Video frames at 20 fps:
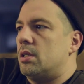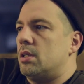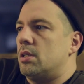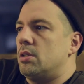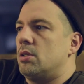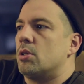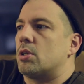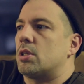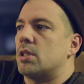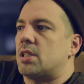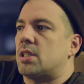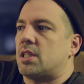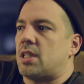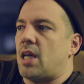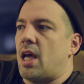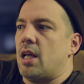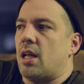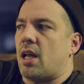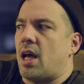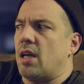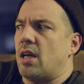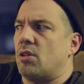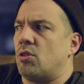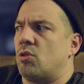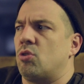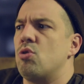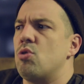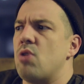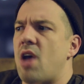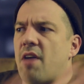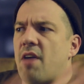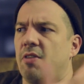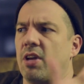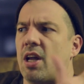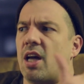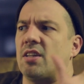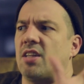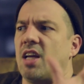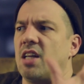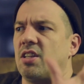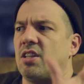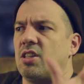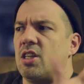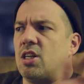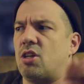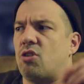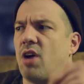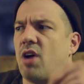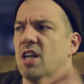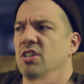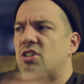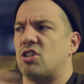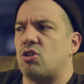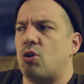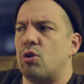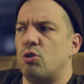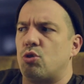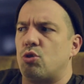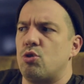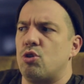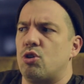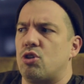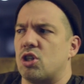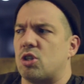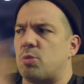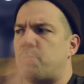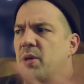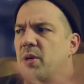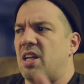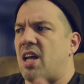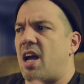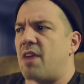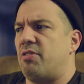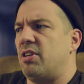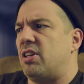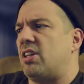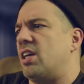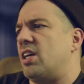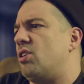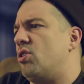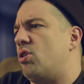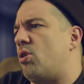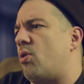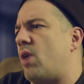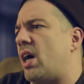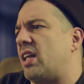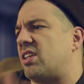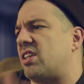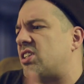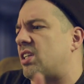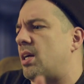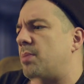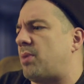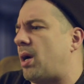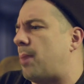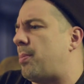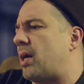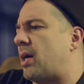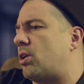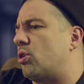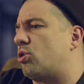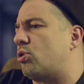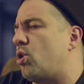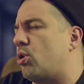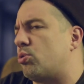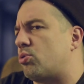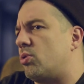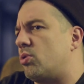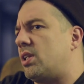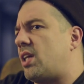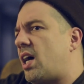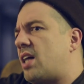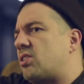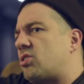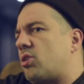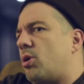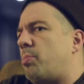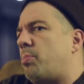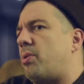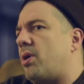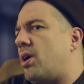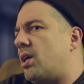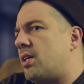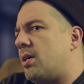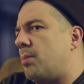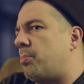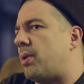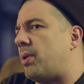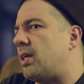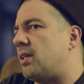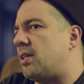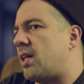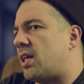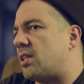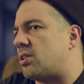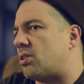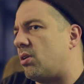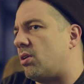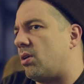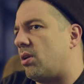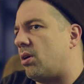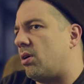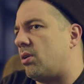you could say, like, do you have an identity crisis or do you just spin everything? You know, at the same time, I could go to a dance hall party and play dance hall